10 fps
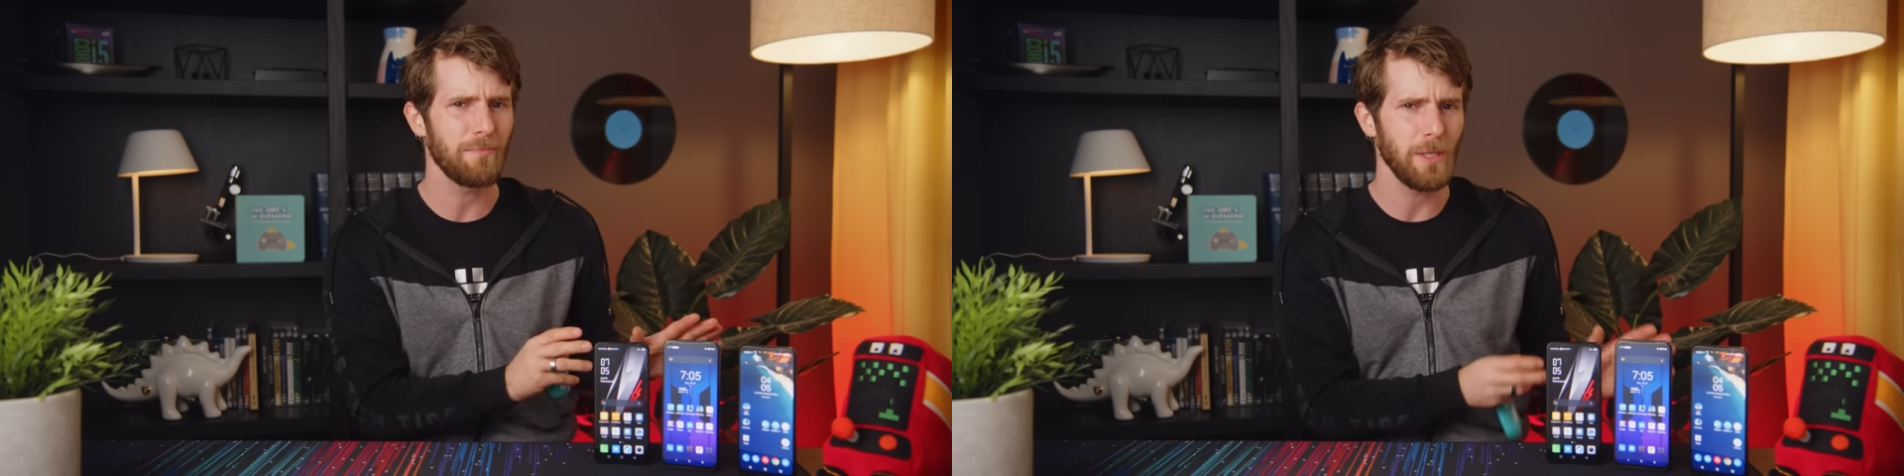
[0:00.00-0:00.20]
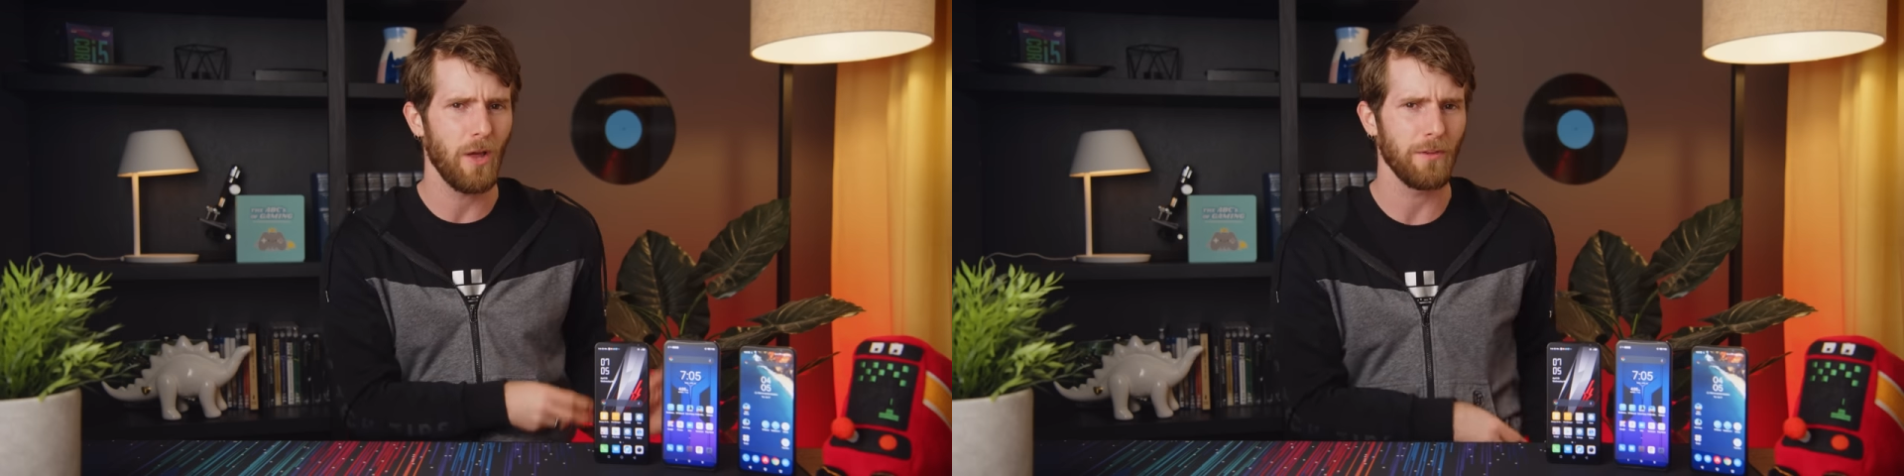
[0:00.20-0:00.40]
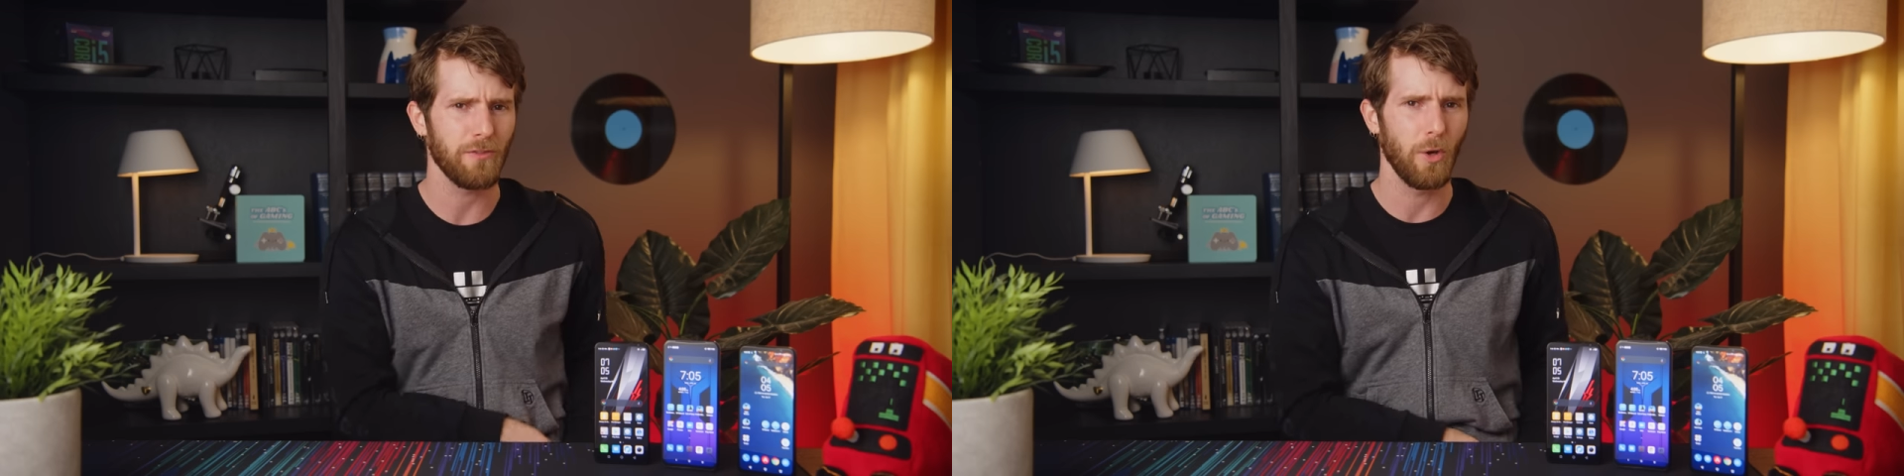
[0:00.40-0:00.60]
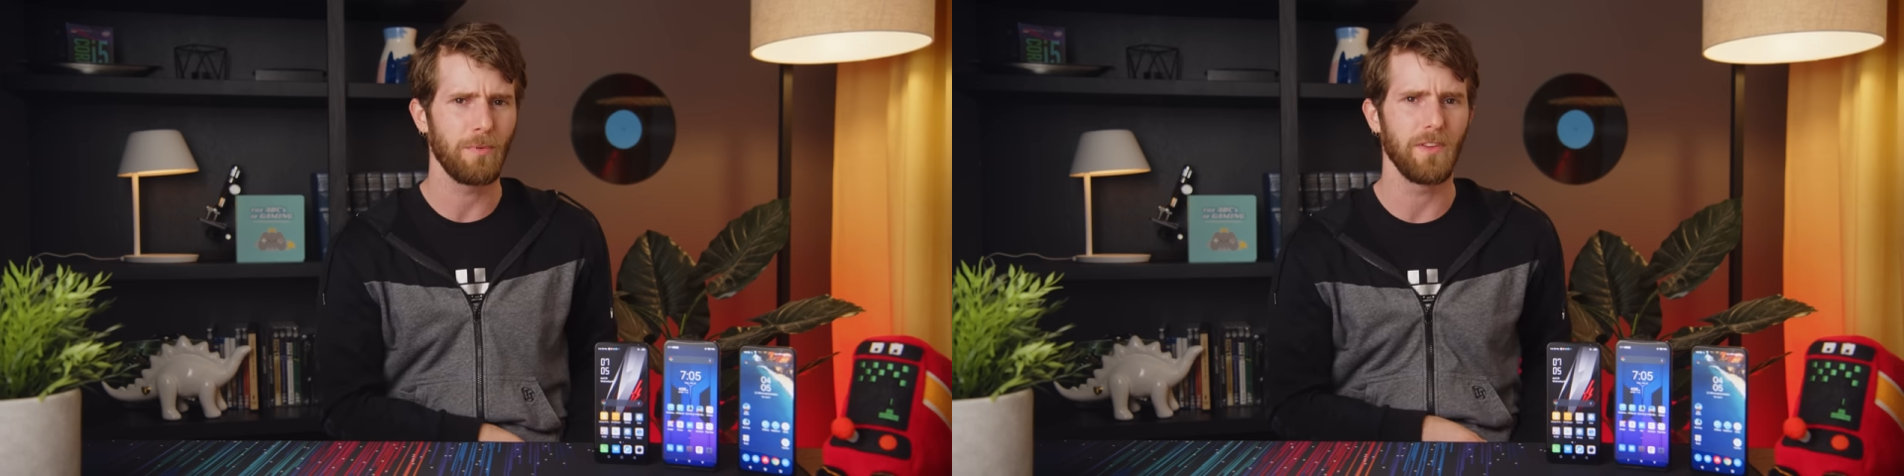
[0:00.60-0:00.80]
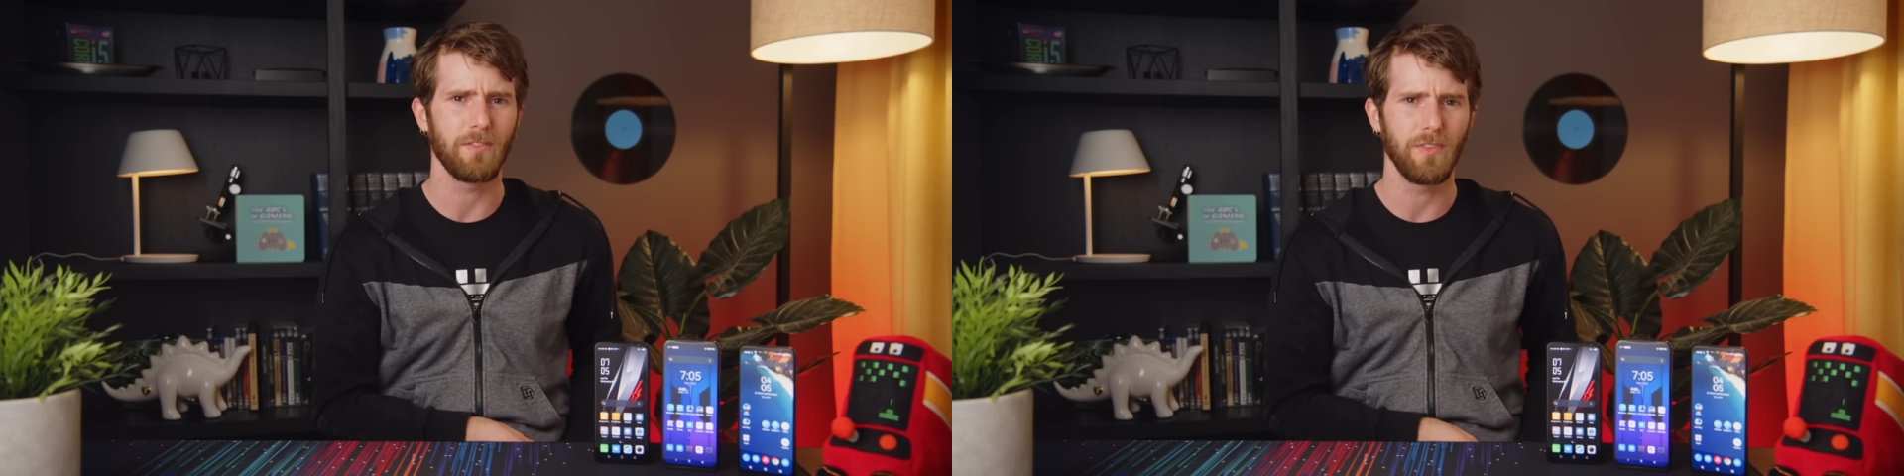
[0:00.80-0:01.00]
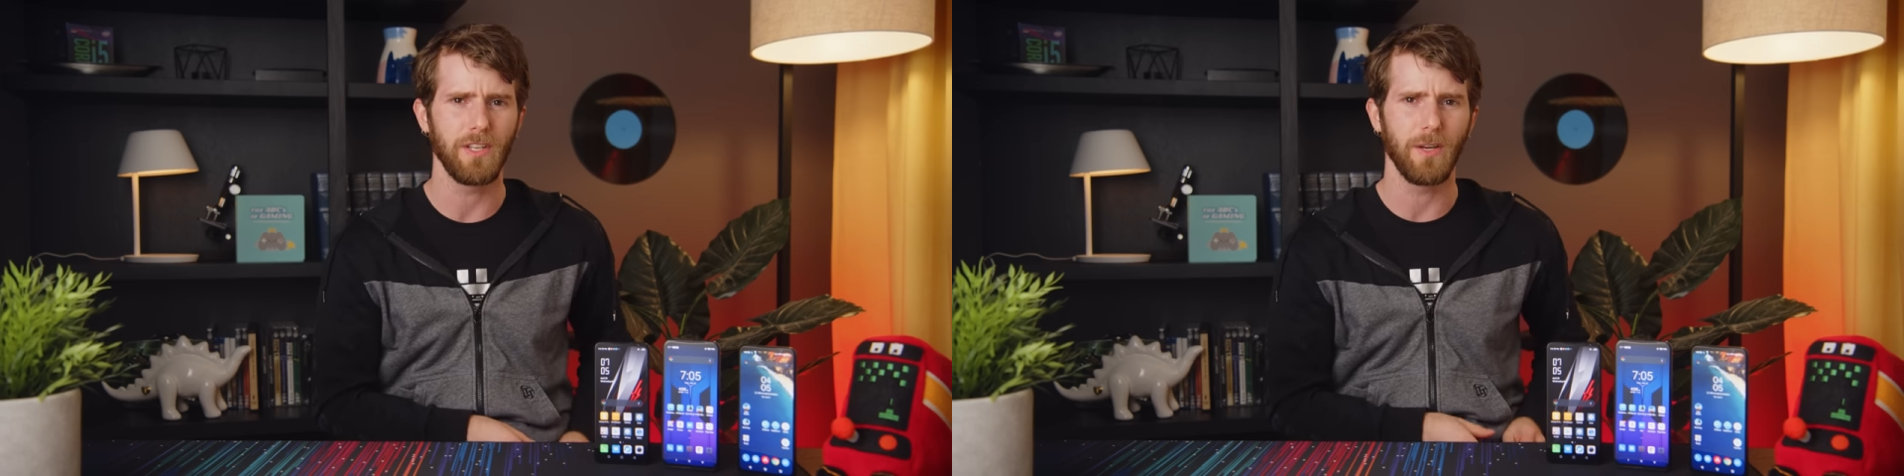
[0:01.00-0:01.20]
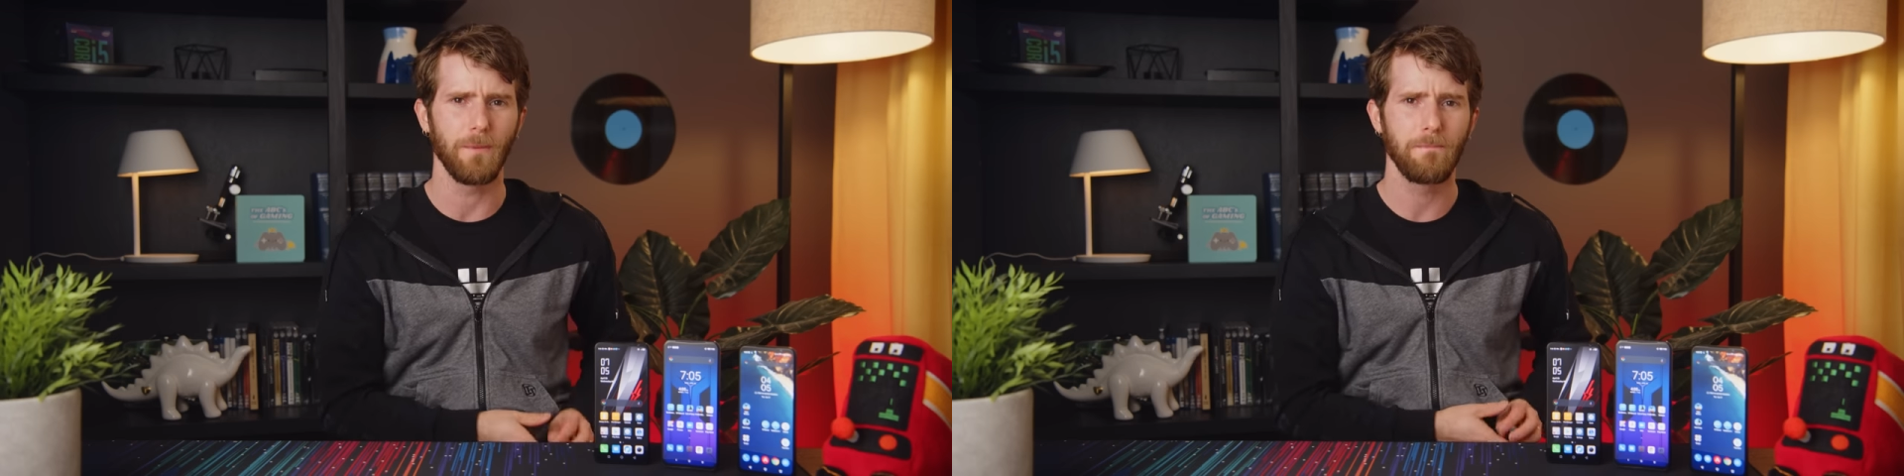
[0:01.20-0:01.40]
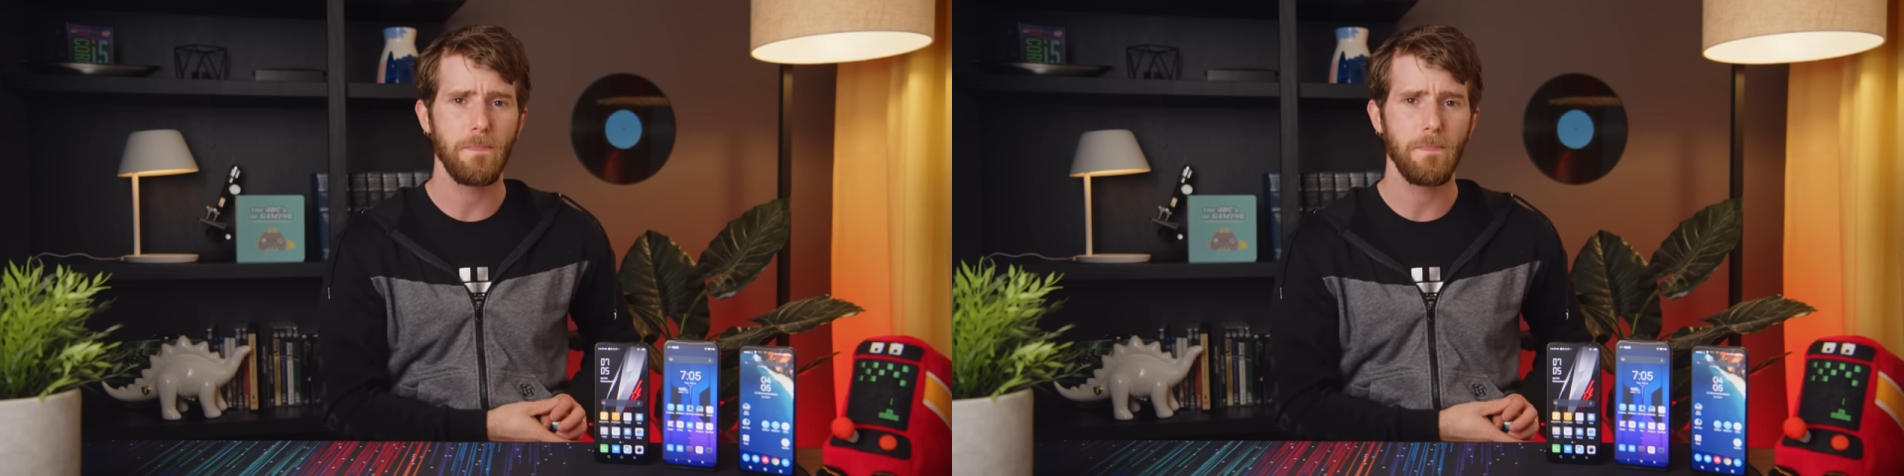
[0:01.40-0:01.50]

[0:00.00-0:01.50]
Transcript: of beyond the scope of this video.